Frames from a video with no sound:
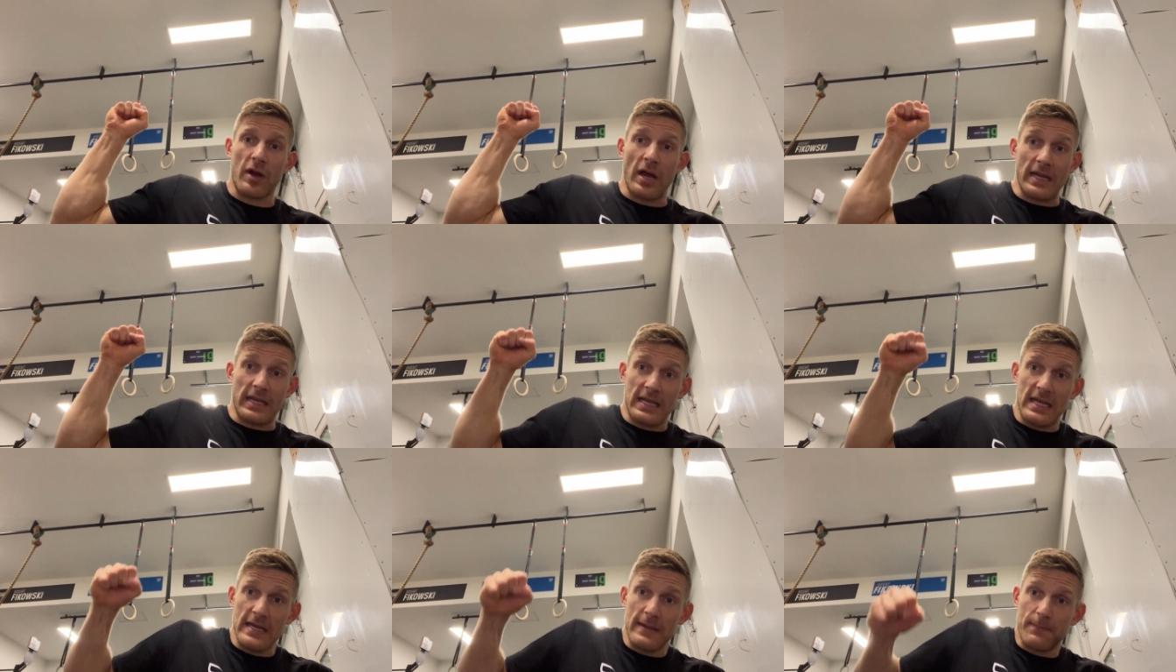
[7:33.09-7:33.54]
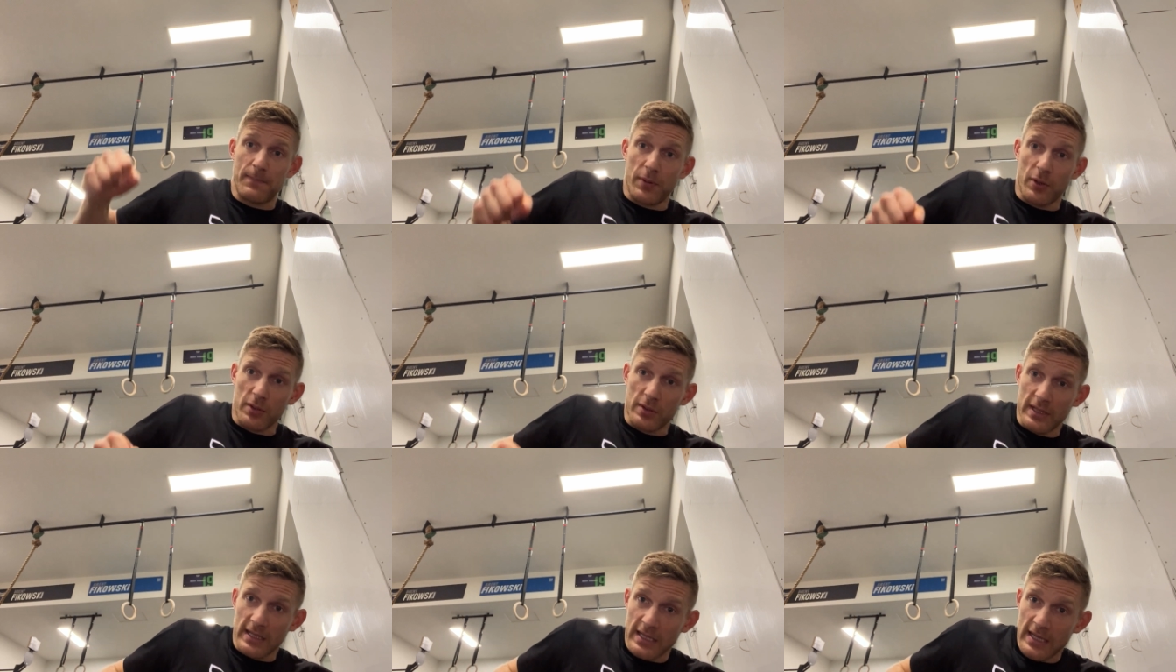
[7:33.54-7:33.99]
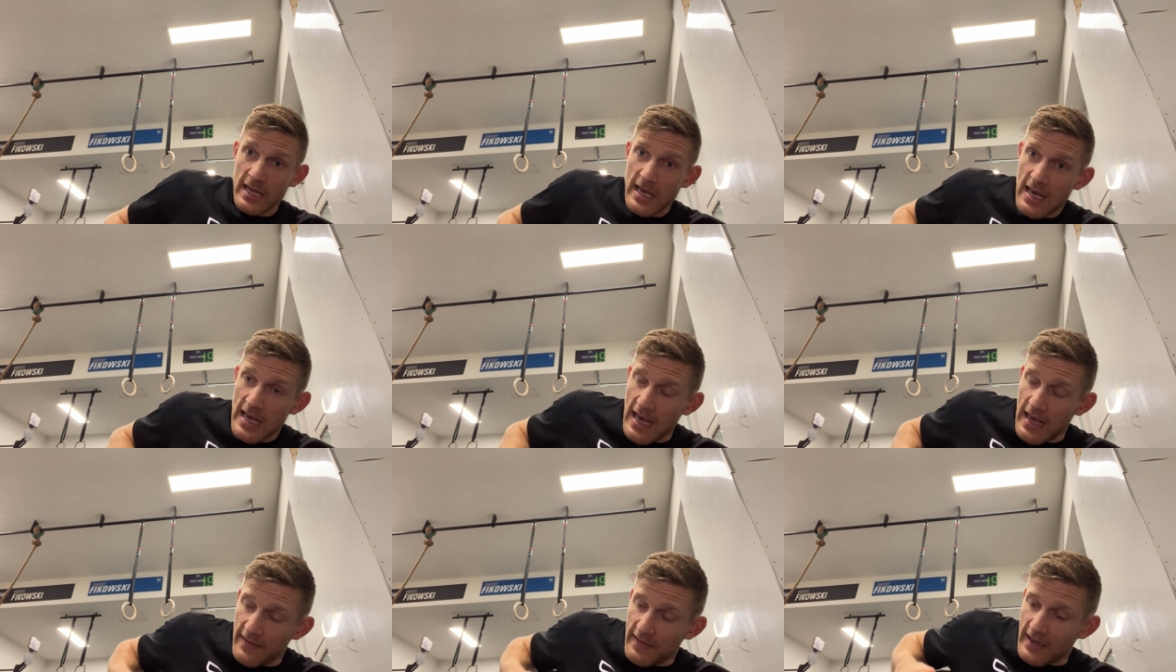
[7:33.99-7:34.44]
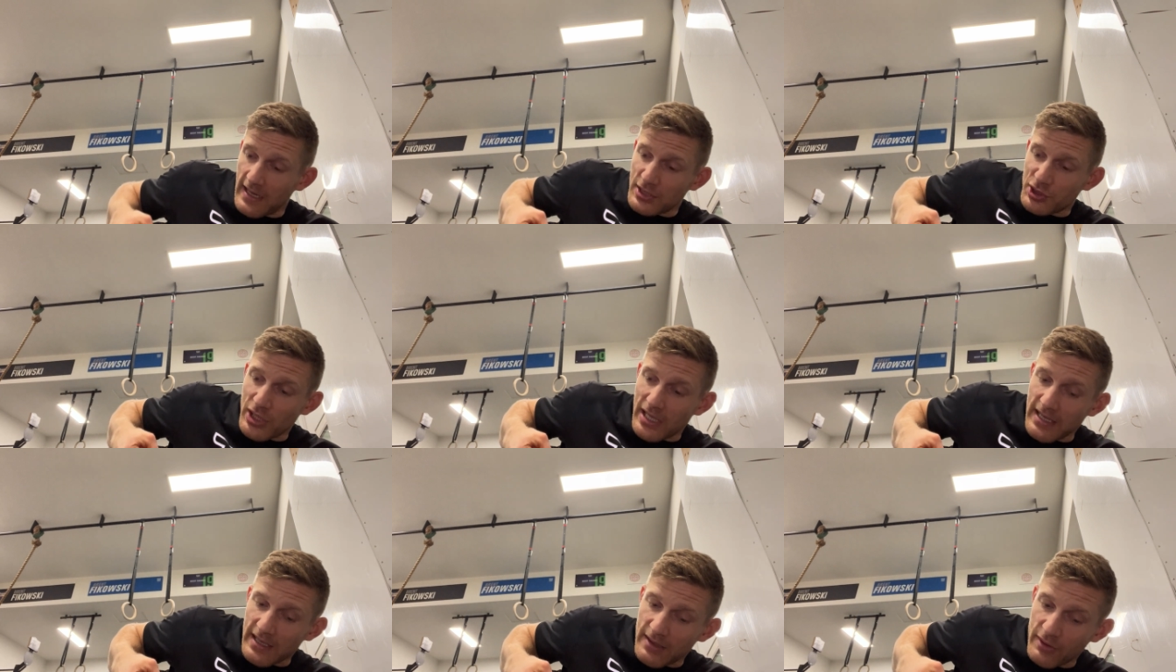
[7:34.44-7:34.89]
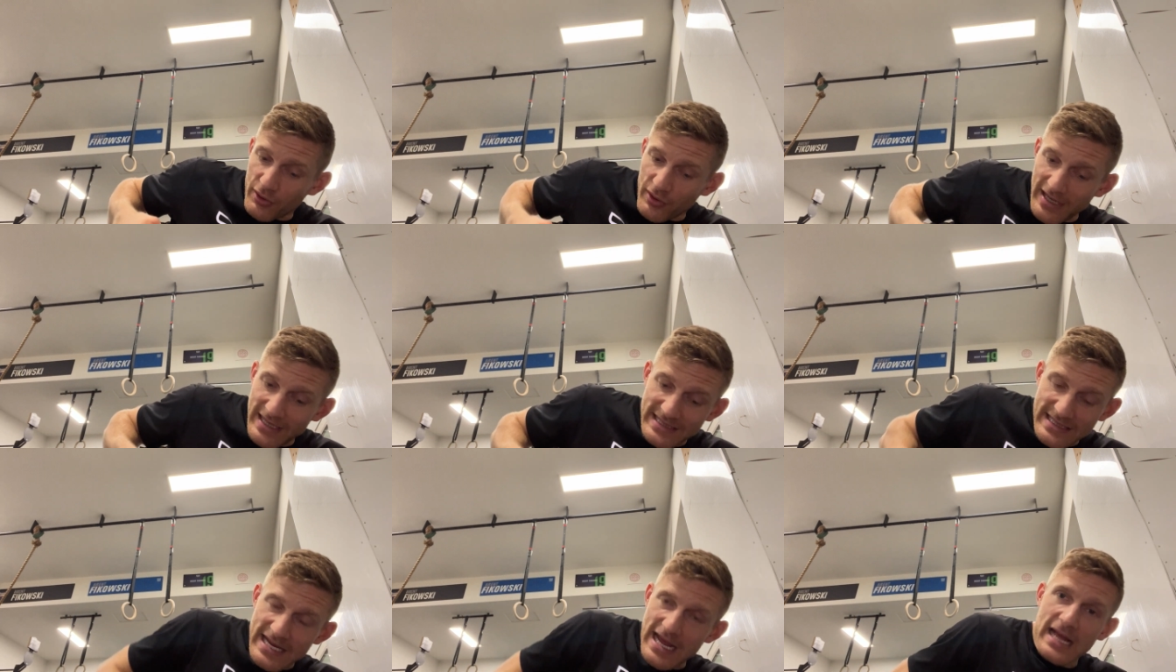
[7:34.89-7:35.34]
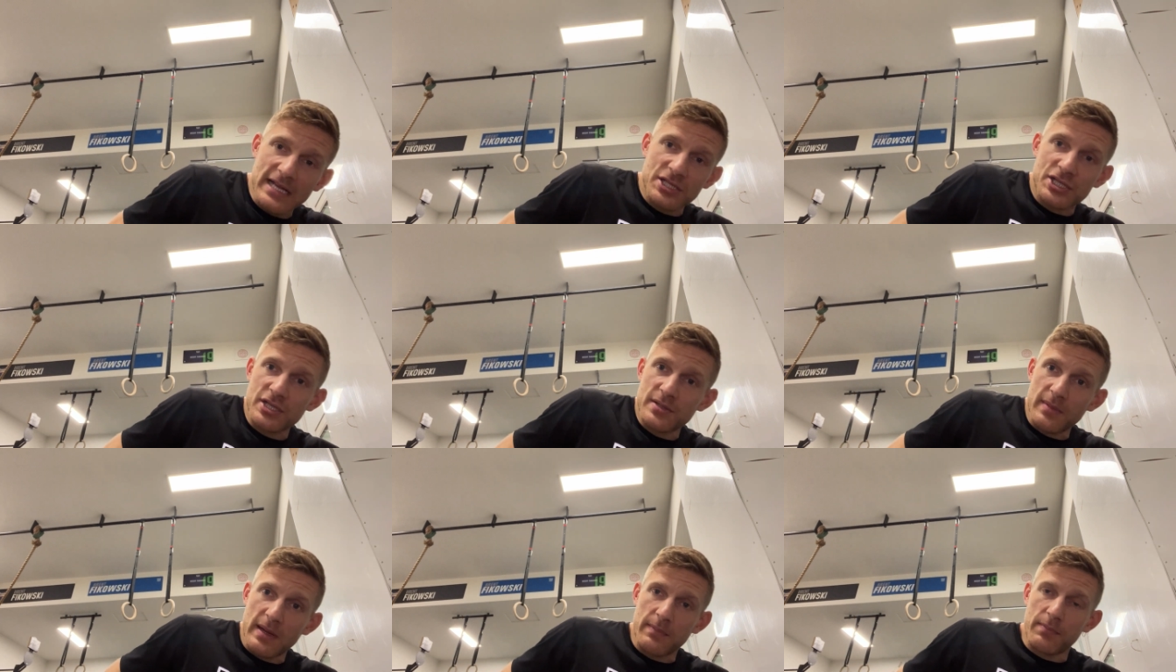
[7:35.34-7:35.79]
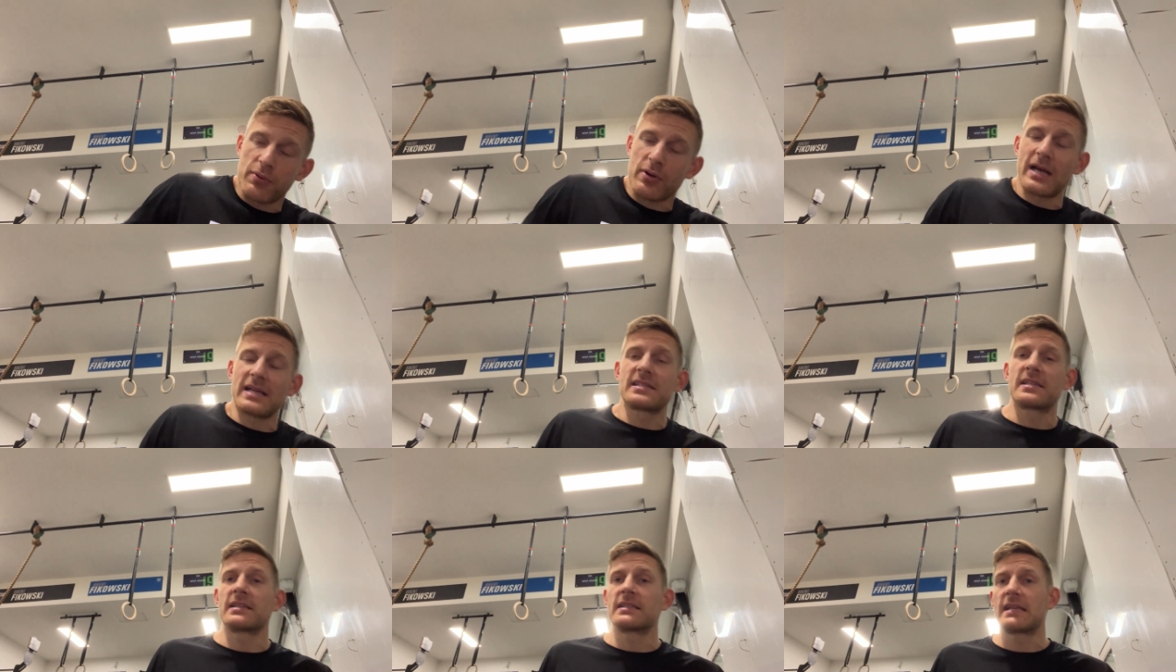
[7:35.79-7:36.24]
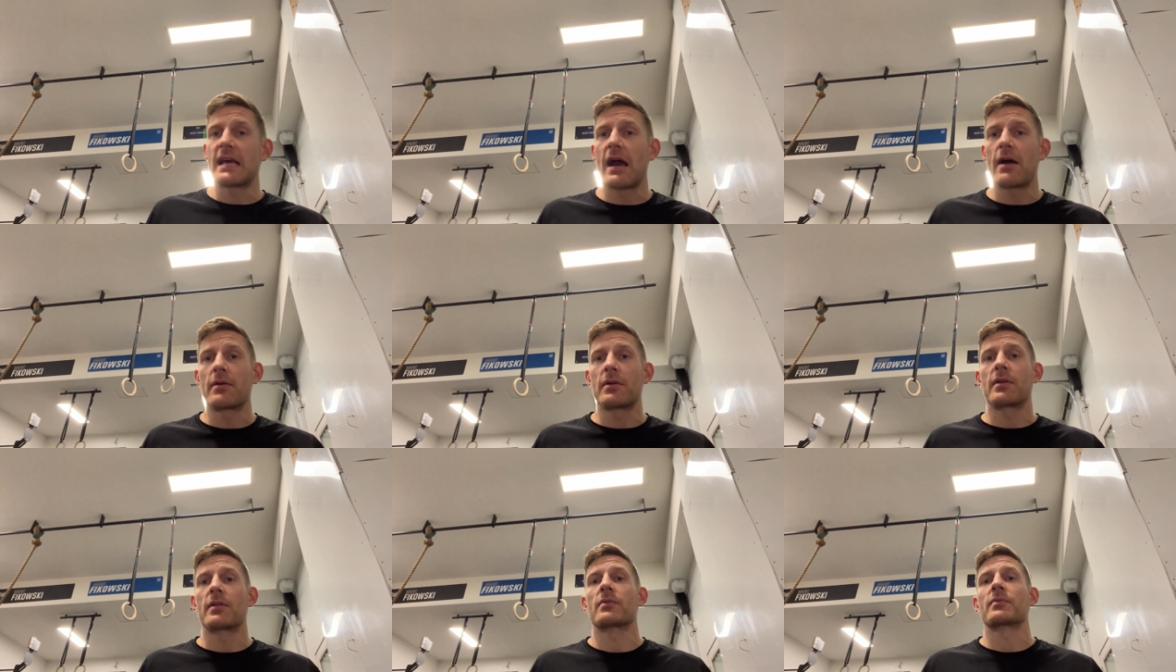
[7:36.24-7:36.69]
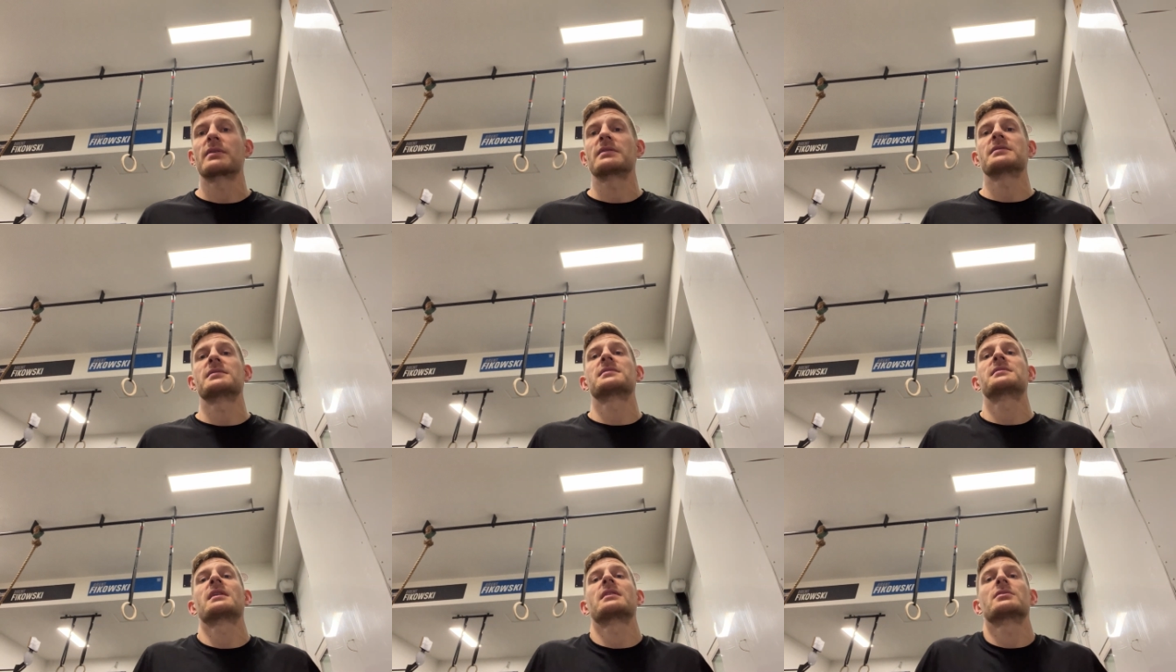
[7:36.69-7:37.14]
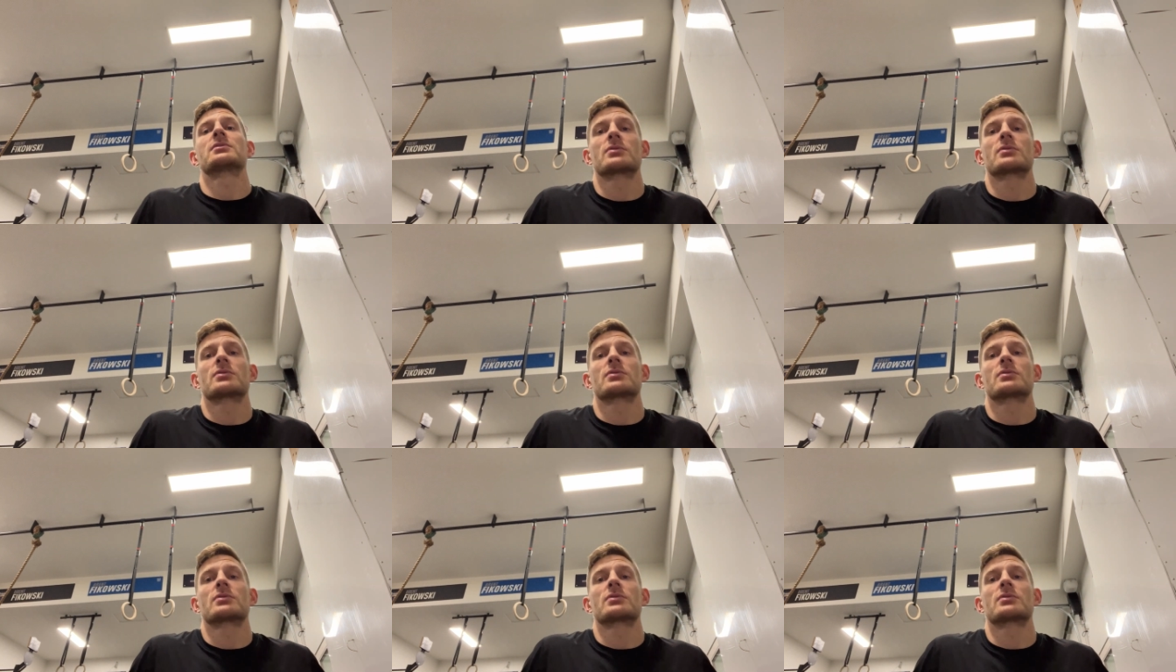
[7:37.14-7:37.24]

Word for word: I keep pulling and then I try to create tension by pressing down into the rings instead of